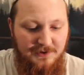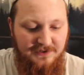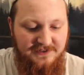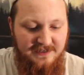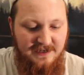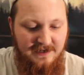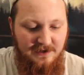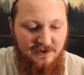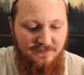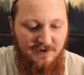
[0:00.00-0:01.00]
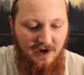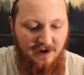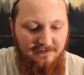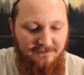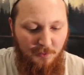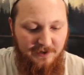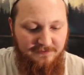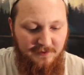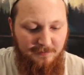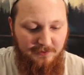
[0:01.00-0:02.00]
But you can see you've got 4
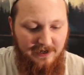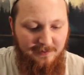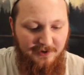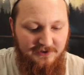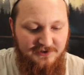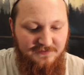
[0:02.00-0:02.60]
different parameters.